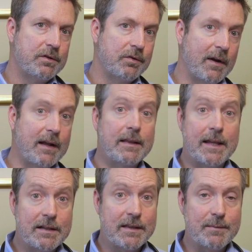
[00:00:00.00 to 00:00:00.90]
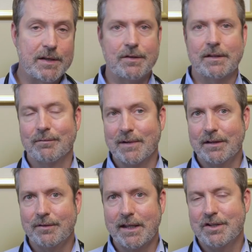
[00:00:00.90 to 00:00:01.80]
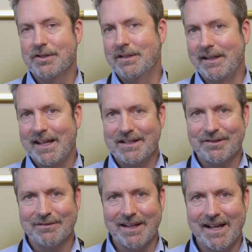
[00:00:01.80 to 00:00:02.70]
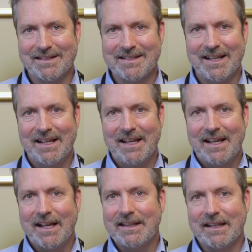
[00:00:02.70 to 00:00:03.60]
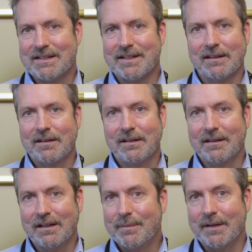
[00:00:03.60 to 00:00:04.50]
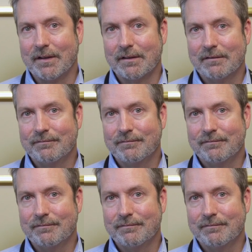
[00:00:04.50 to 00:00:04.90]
directly into the muscle at the right location to get it to relax. I think it's a, a little bit of a